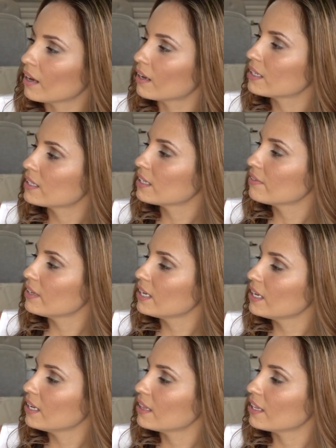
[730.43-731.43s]

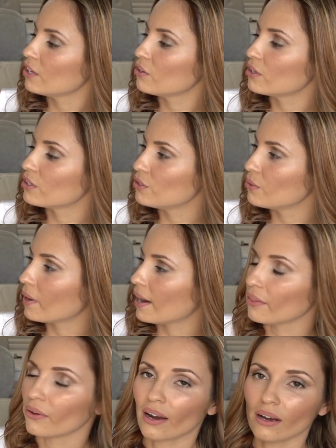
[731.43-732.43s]
activity that you can do
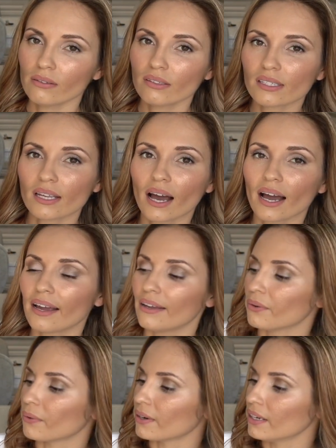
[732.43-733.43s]
either
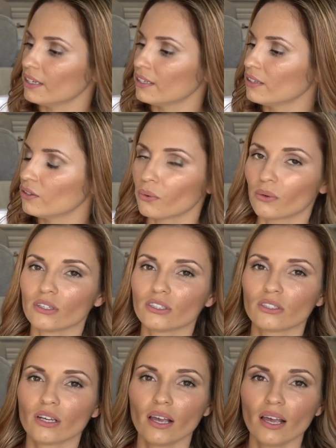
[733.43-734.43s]
outside or
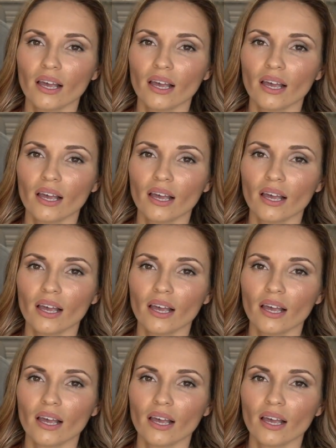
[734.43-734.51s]
indoors.